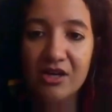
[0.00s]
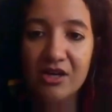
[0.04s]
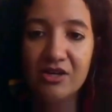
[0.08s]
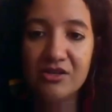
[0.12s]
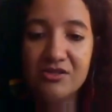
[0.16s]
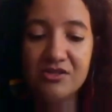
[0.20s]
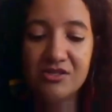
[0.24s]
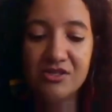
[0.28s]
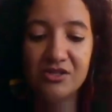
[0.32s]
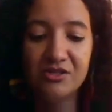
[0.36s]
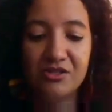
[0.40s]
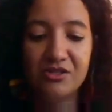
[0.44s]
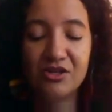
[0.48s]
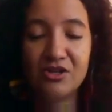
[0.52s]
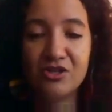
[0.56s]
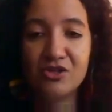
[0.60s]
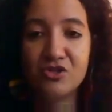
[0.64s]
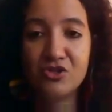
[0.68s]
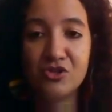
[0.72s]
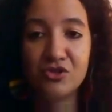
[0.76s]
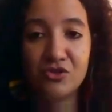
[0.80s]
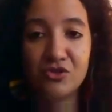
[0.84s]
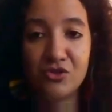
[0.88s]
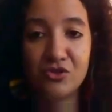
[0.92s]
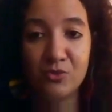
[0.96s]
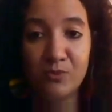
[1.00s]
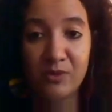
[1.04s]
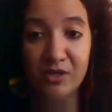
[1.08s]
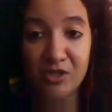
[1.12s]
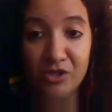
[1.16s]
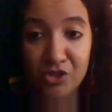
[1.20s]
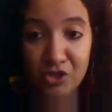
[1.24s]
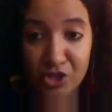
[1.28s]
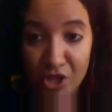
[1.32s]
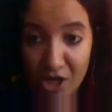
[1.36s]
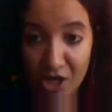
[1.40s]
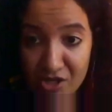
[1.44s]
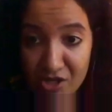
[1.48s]
considered to be
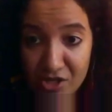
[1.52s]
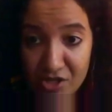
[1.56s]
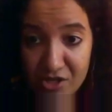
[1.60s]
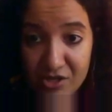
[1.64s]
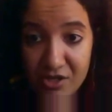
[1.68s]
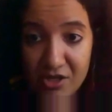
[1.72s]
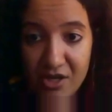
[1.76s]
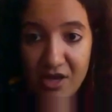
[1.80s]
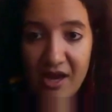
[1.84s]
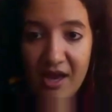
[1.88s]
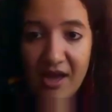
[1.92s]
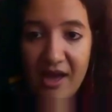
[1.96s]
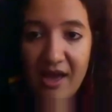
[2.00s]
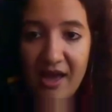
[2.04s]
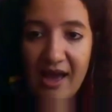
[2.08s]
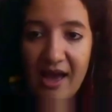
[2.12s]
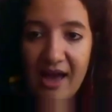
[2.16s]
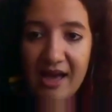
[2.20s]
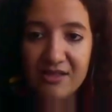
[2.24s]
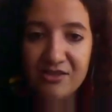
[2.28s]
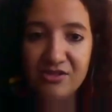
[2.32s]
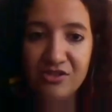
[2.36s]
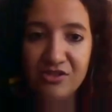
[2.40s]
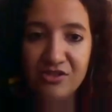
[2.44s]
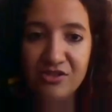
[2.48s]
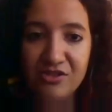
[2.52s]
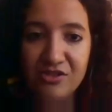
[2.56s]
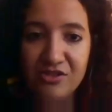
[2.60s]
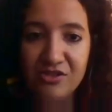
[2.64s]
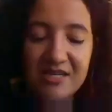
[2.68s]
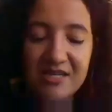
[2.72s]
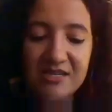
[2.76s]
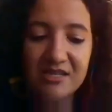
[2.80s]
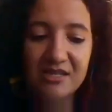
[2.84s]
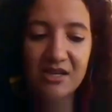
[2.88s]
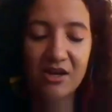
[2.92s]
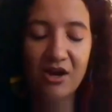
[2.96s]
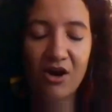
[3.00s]
just, at the
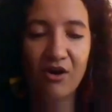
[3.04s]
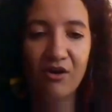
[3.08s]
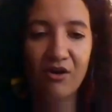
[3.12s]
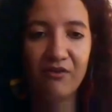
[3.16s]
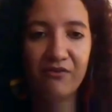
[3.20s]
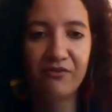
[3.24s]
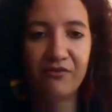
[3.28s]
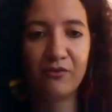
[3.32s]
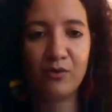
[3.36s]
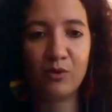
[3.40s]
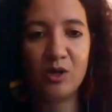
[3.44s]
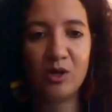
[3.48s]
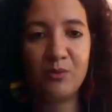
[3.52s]
risk of